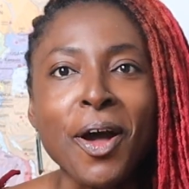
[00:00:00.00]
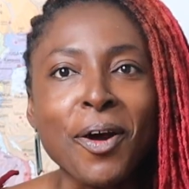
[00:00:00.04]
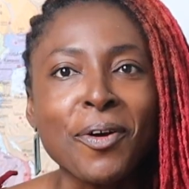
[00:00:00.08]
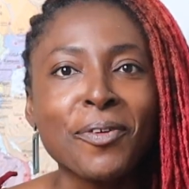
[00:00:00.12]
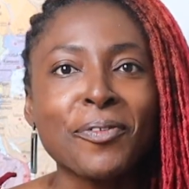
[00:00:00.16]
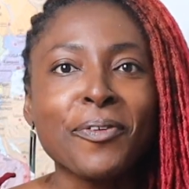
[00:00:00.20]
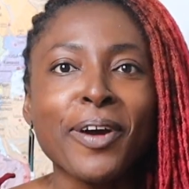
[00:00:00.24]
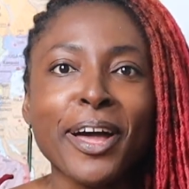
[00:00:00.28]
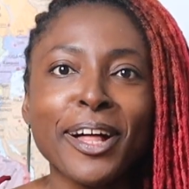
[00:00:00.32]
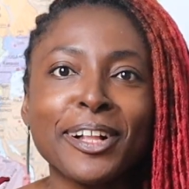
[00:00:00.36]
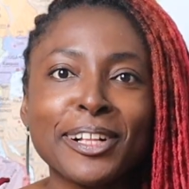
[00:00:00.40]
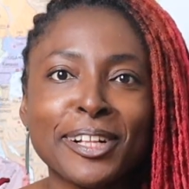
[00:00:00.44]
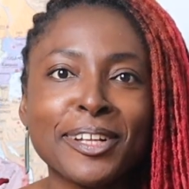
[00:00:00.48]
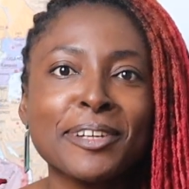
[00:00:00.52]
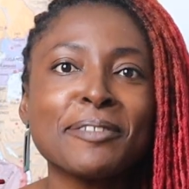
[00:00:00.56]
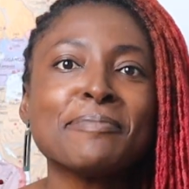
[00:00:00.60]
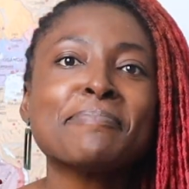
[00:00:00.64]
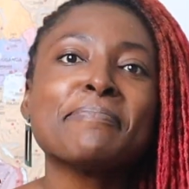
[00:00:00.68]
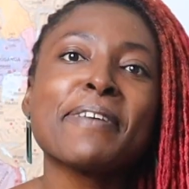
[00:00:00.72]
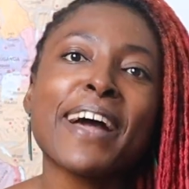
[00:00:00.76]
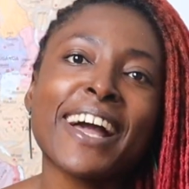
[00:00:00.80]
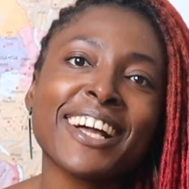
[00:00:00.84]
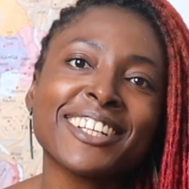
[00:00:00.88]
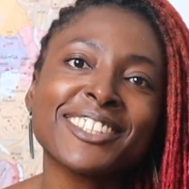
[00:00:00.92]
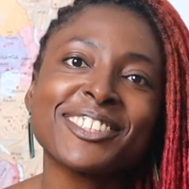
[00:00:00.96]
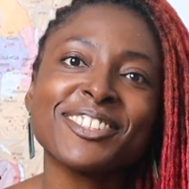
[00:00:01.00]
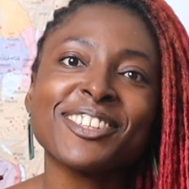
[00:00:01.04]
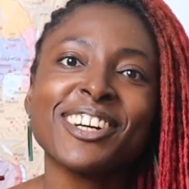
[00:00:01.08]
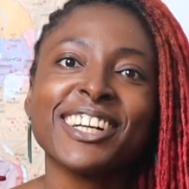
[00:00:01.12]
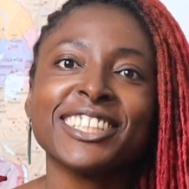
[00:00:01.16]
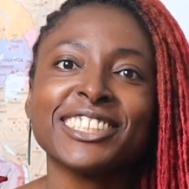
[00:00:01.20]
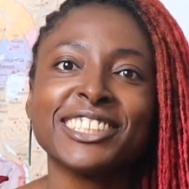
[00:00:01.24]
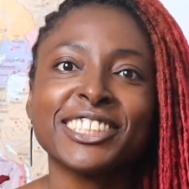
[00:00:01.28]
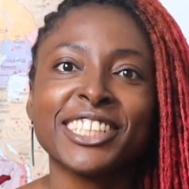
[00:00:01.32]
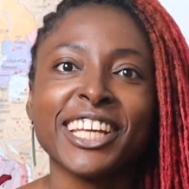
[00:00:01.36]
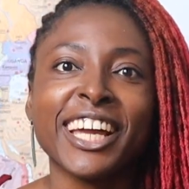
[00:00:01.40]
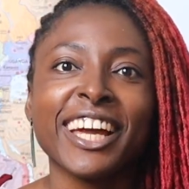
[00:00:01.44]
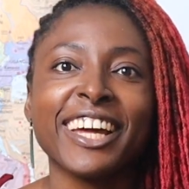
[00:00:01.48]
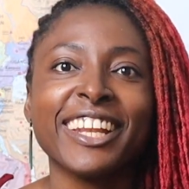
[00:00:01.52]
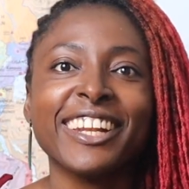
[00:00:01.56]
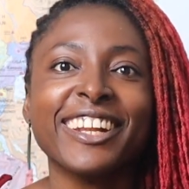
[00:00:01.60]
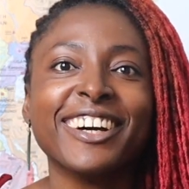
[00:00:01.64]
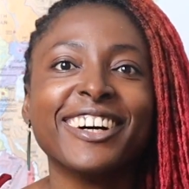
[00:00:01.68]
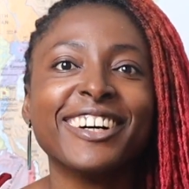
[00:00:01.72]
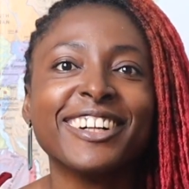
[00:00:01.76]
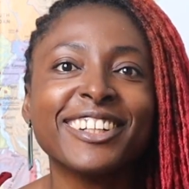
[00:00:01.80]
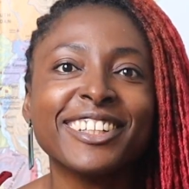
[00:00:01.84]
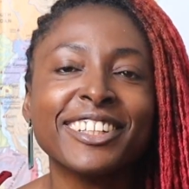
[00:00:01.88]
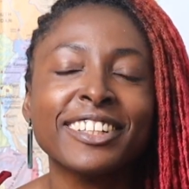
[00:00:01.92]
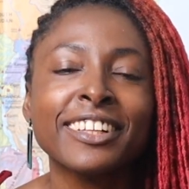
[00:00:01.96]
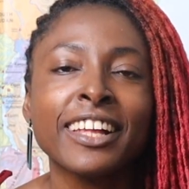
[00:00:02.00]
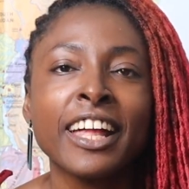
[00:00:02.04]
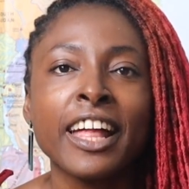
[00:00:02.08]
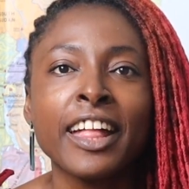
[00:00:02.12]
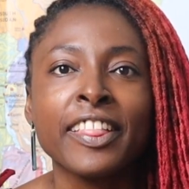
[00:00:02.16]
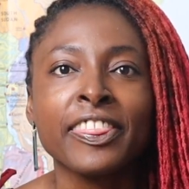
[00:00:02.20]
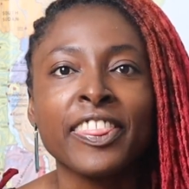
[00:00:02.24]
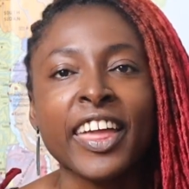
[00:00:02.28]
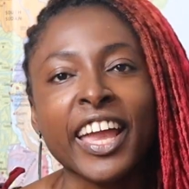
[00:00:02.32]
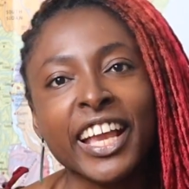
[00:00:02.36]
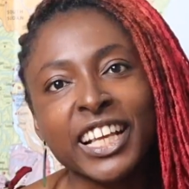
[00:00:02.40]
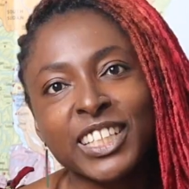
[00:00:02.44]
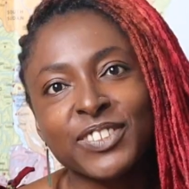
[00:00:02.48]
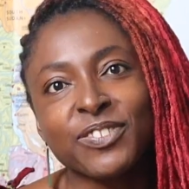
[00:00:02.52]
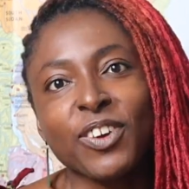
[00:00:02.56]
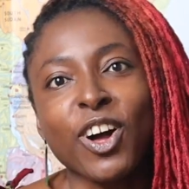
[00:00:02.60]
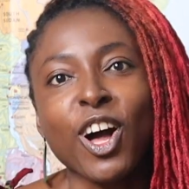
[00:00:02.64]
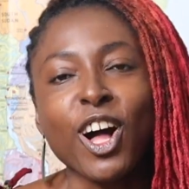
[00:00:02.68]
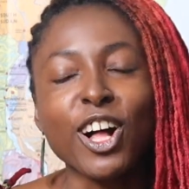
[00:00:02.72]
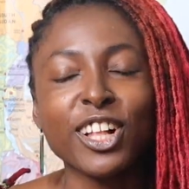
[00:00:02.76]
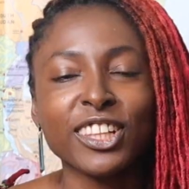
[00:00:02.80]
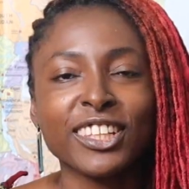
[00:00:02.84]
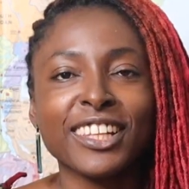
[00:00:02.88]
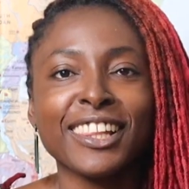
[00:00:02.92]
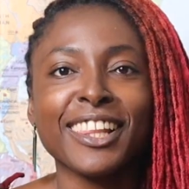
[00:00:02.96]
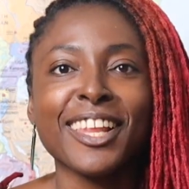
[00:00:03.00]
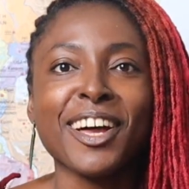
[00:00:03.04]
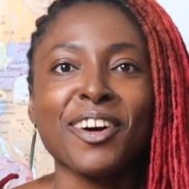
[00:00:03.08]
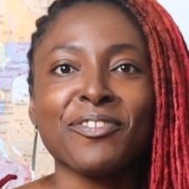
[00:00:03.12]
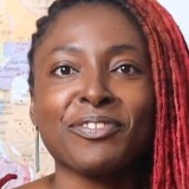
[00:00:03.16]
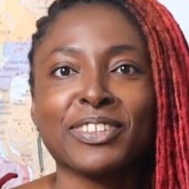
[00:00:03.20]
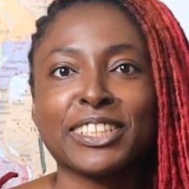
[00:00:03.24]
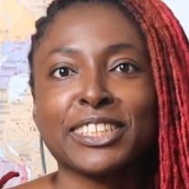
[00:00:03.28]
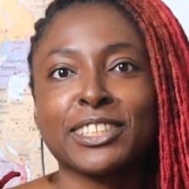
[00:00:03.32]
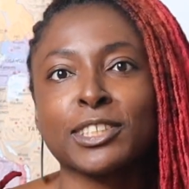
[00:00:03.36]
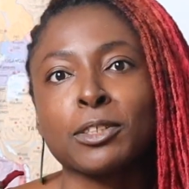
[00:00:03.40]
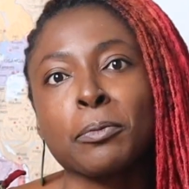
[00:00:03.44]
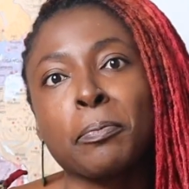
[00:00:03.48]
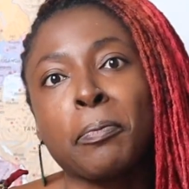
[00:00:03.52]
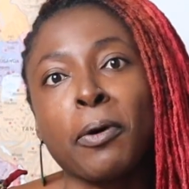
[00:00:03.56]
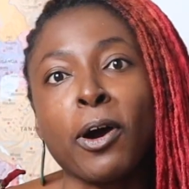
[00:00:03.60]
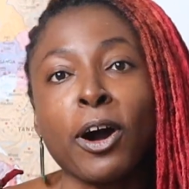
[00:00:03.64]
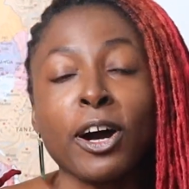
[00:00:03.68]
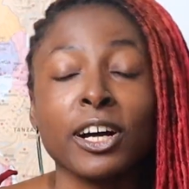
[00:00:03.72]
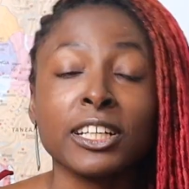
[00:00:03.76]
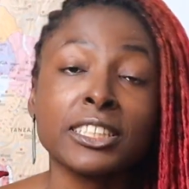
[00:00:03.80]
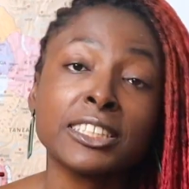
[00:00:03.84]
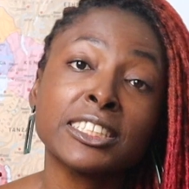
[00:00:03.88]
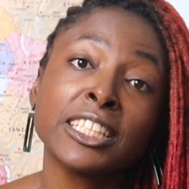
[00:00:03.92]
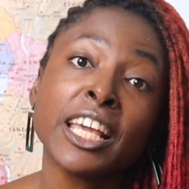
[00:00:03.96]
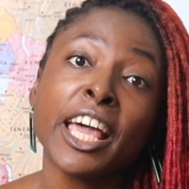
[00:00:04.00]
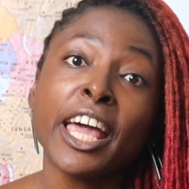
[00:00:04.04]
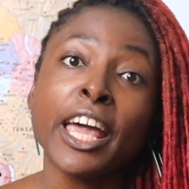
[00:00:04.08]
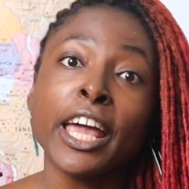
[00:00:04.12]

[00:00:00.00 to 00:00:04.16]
welcome back to our channel. Thanks for all the love and support.